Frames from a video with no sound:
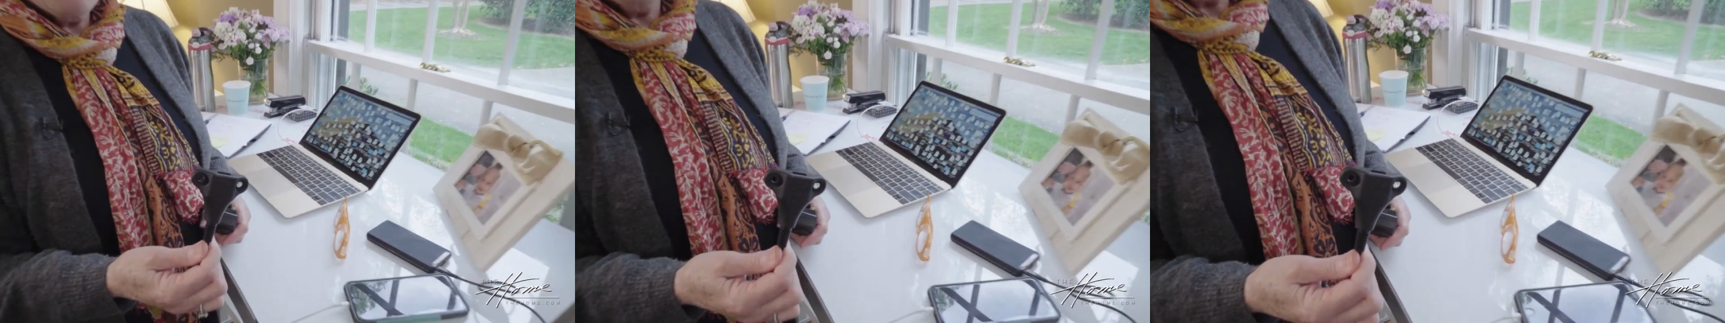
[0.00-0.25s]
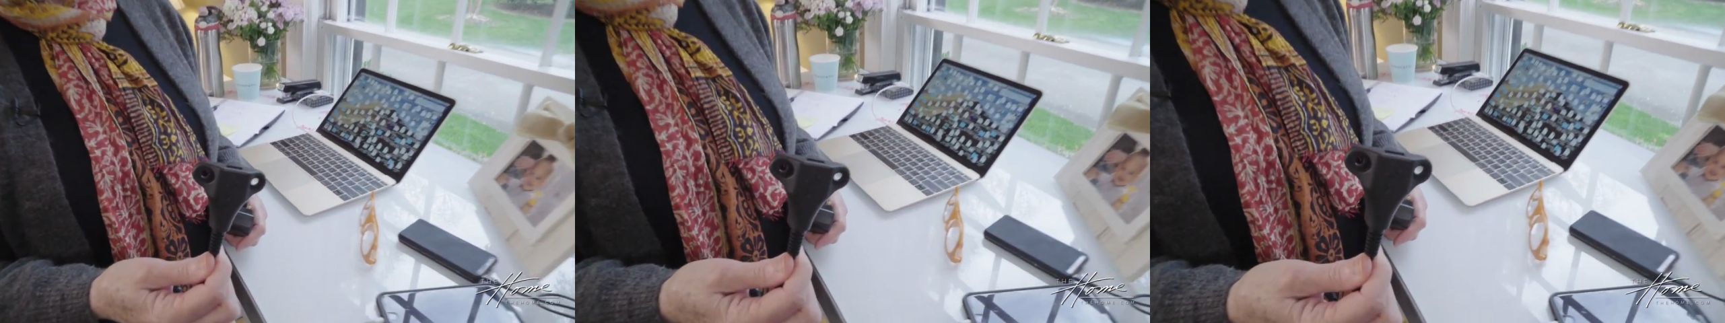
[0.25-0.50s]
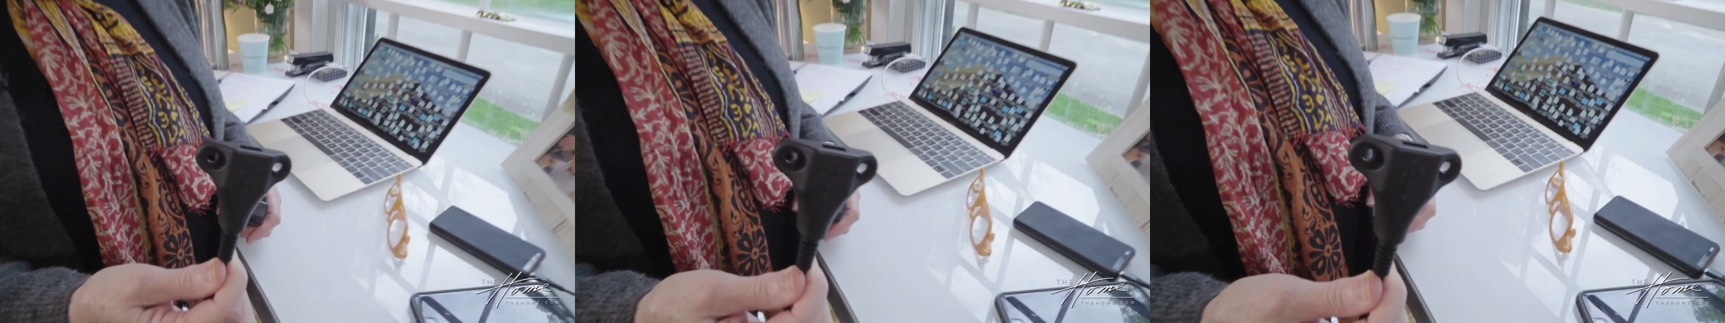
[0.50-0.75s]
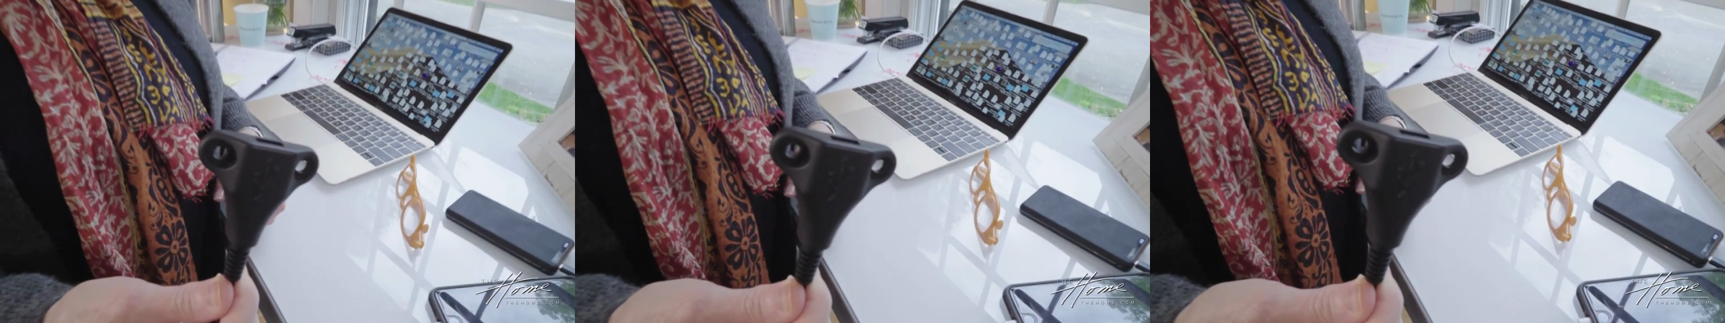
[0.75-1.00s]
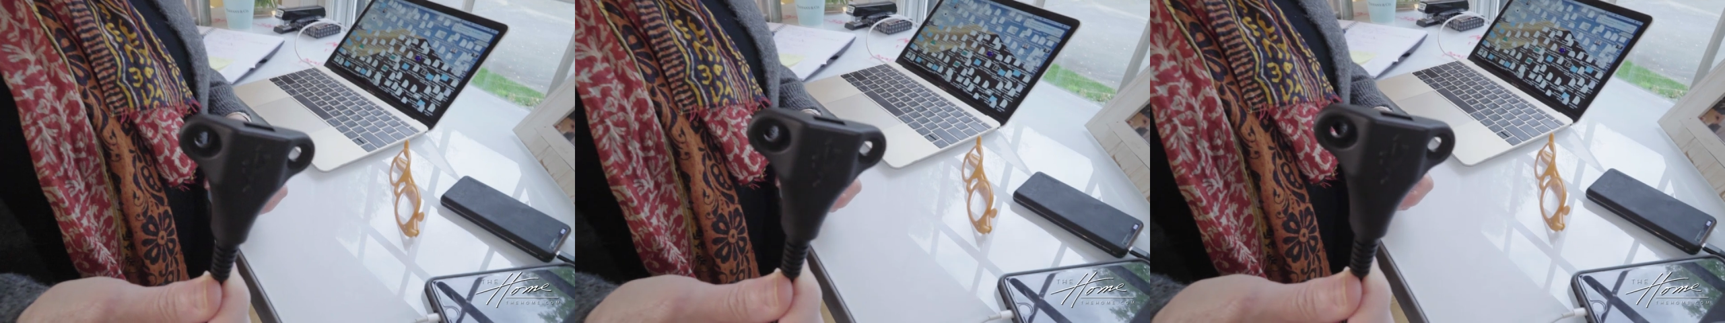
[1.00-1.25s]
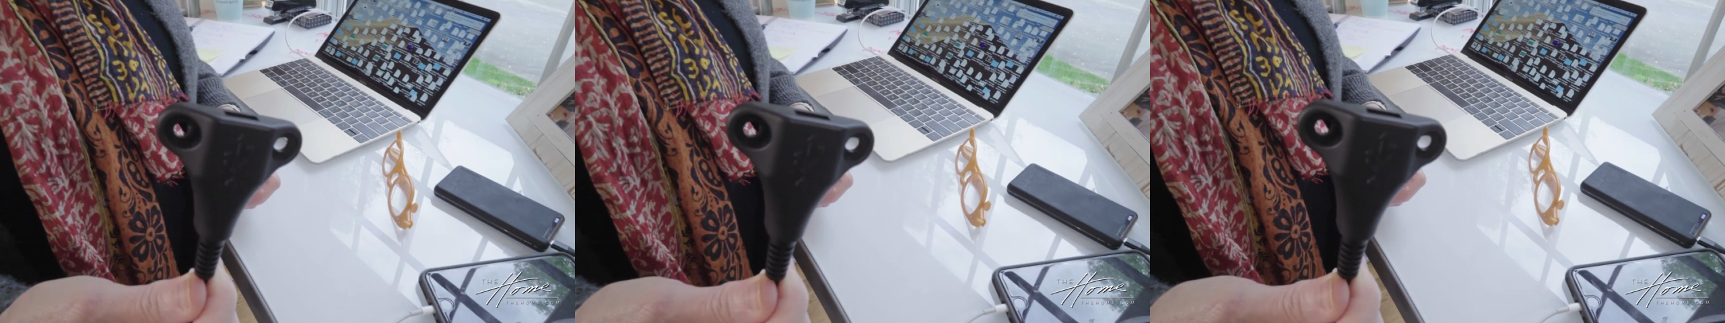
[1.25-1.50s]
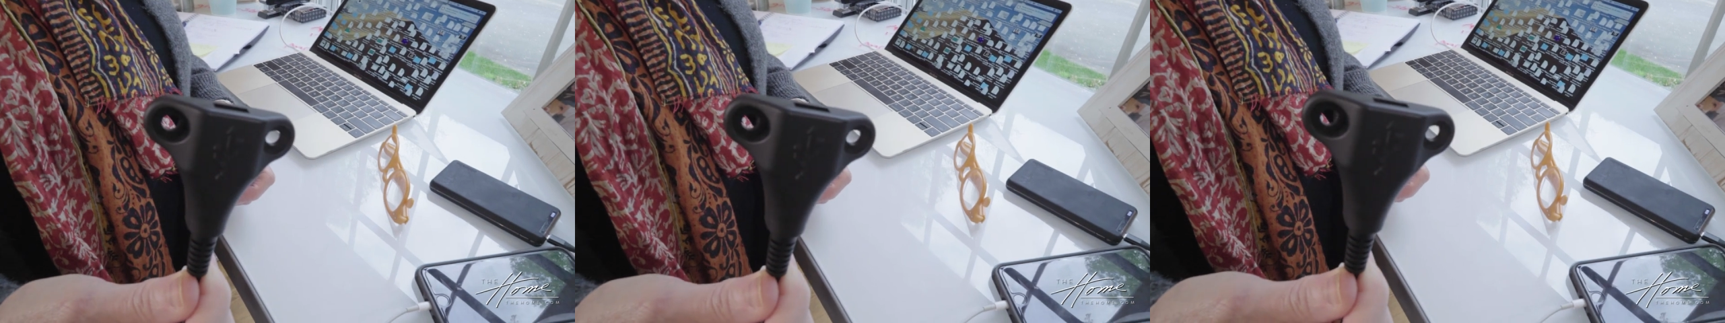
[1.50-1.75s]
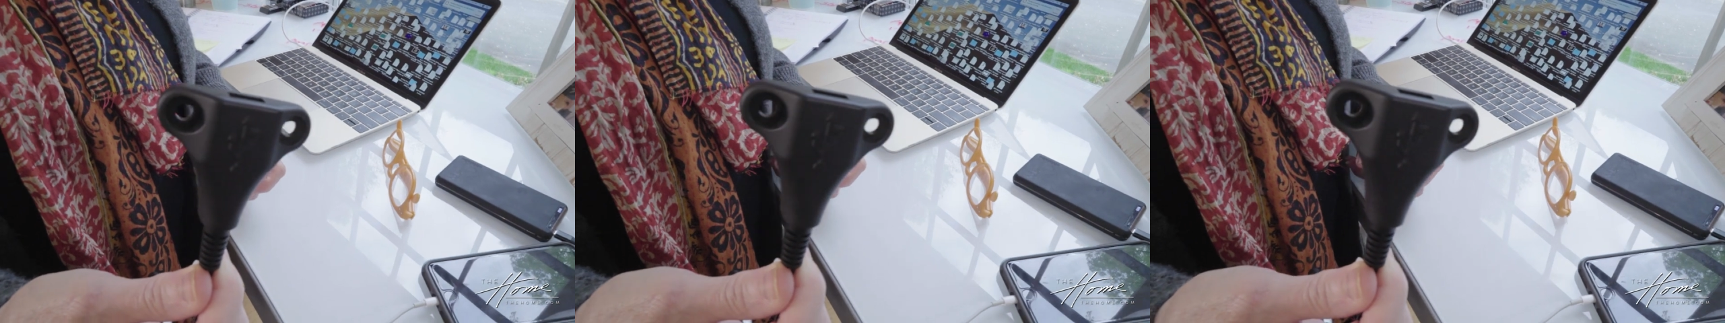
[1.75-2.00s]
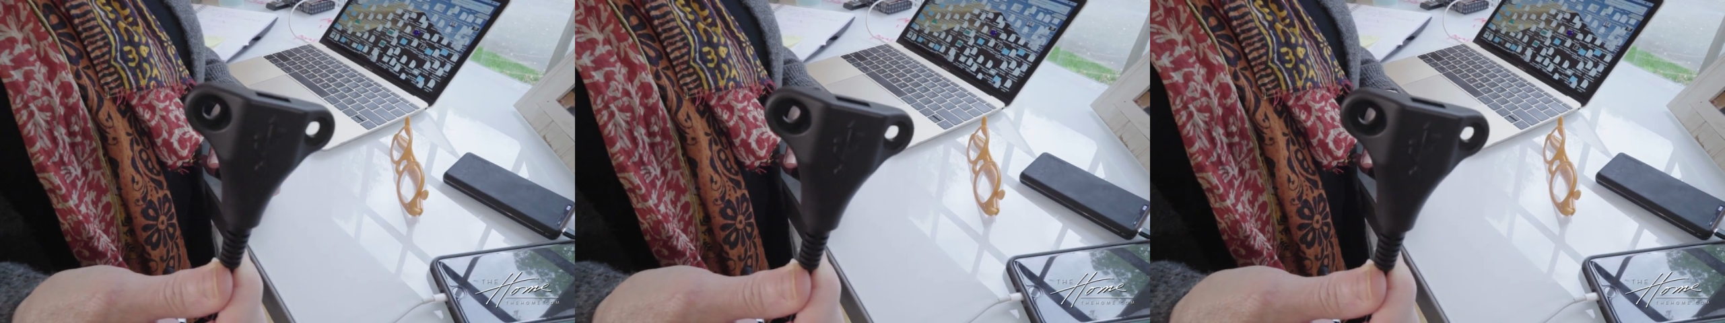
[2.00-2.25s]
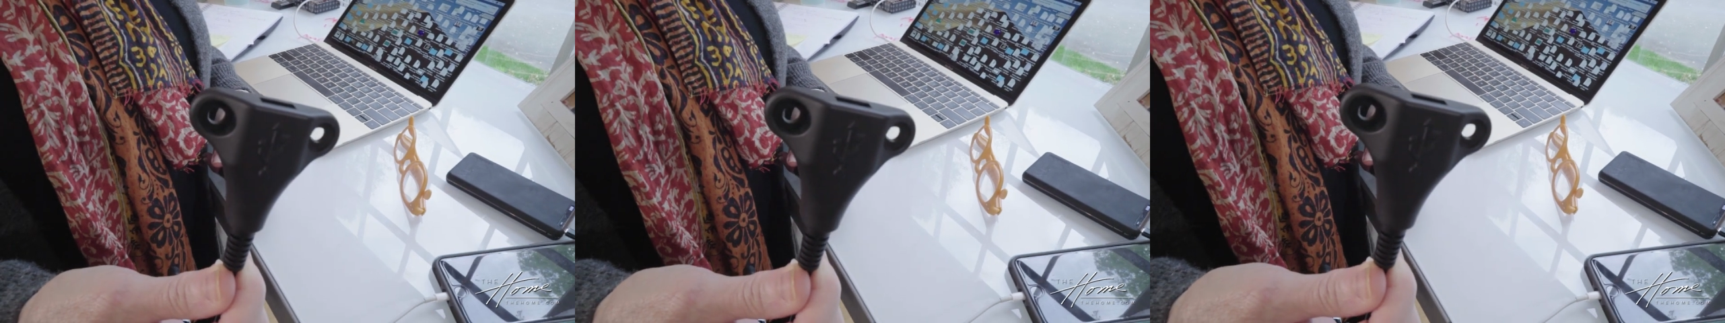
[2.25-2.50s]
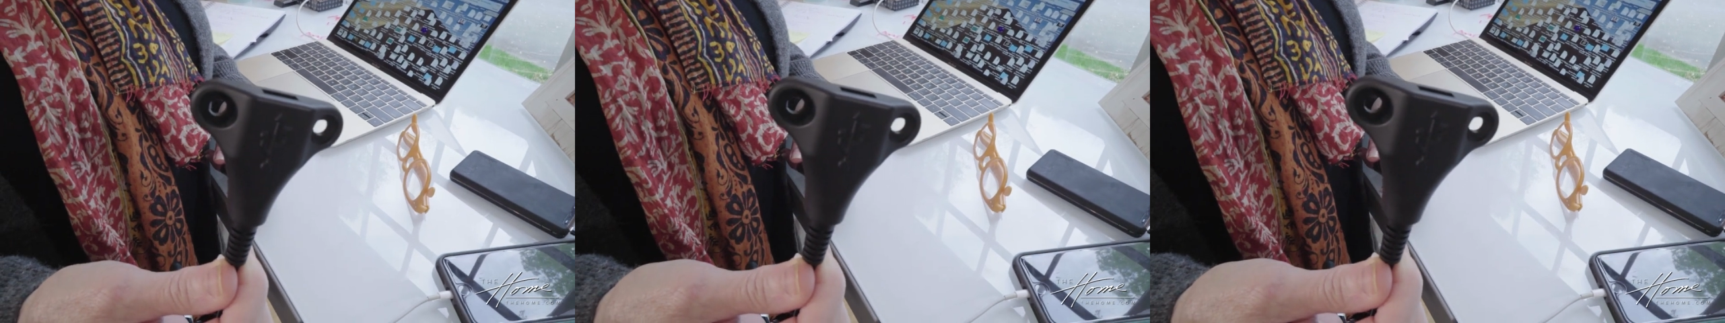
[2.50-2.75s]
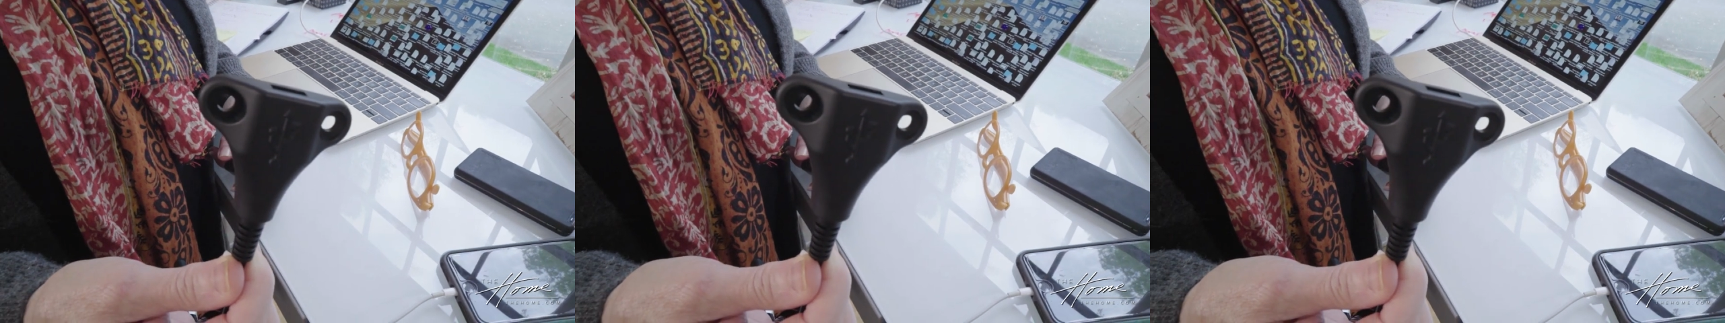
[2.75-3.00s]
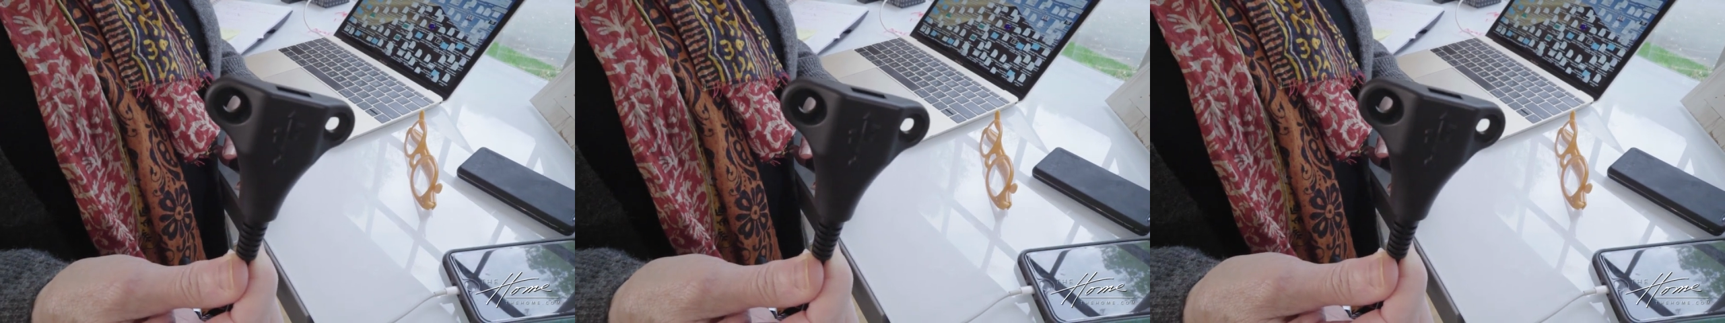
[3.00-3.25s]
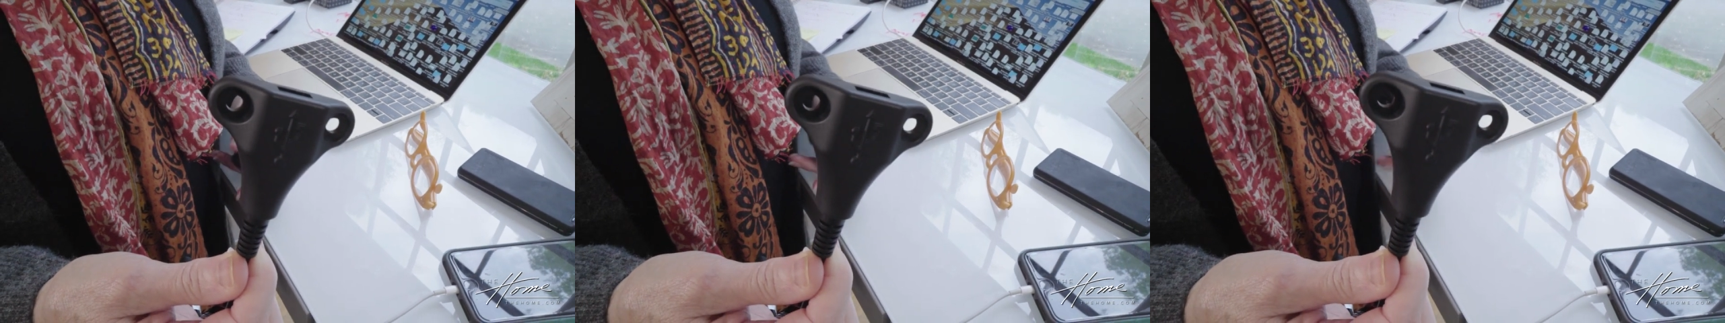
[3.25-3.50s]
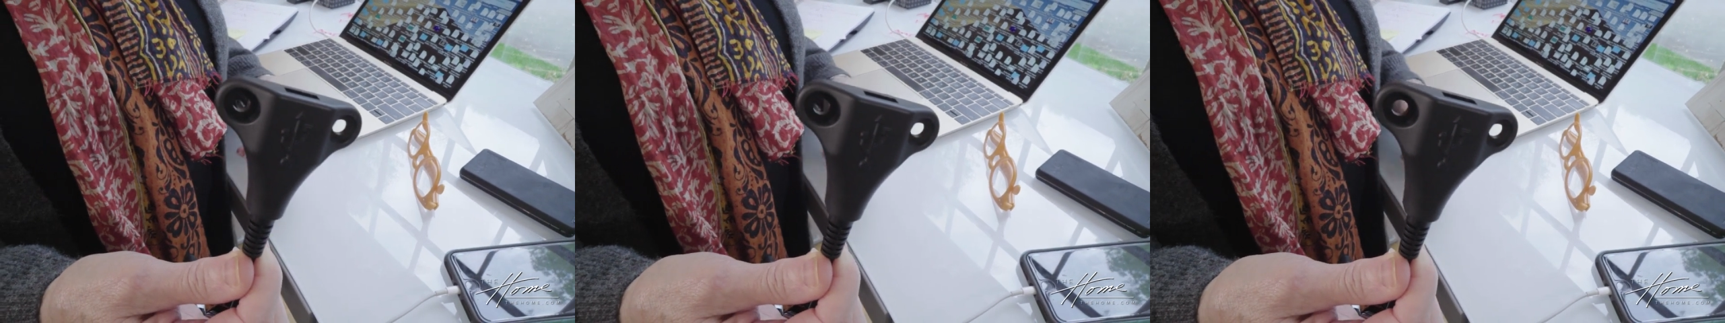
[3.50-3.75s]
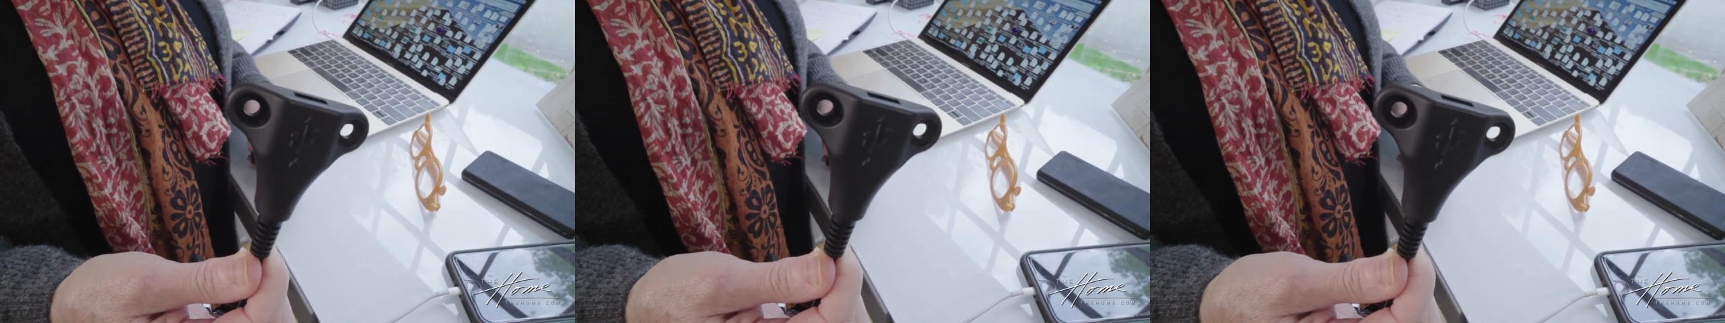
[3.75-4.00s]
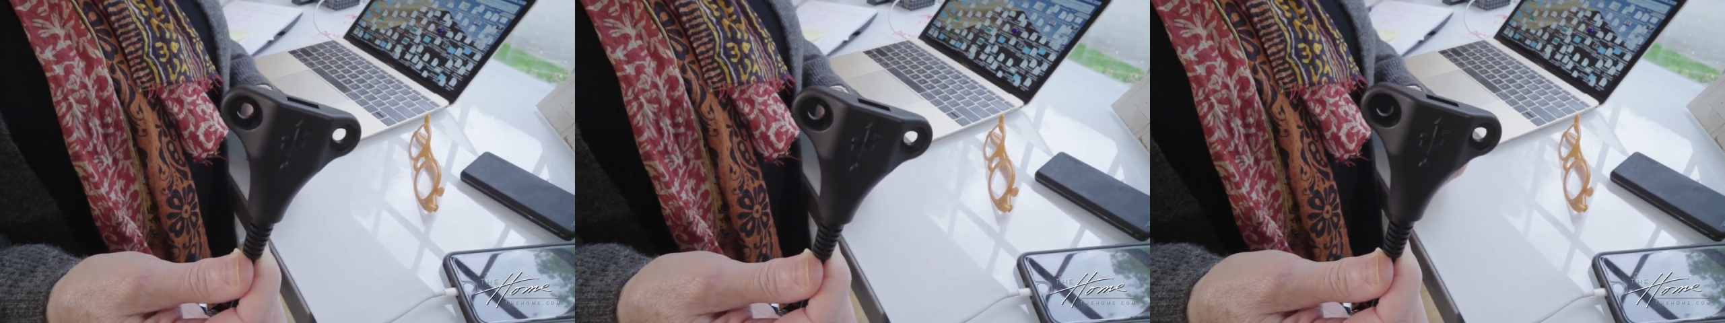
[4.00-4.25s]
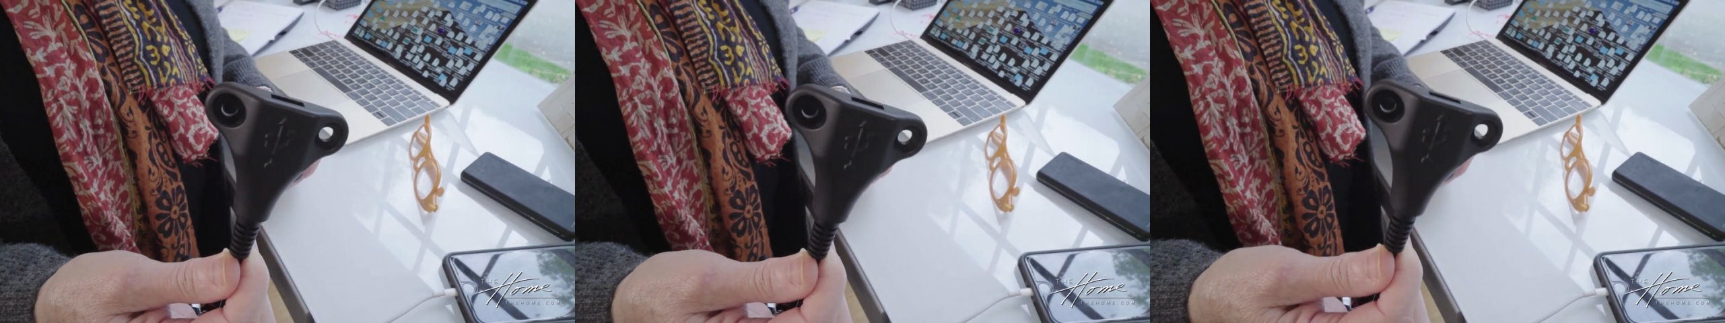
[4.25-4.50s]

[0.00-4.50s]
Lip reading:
[unreadable: no face in view]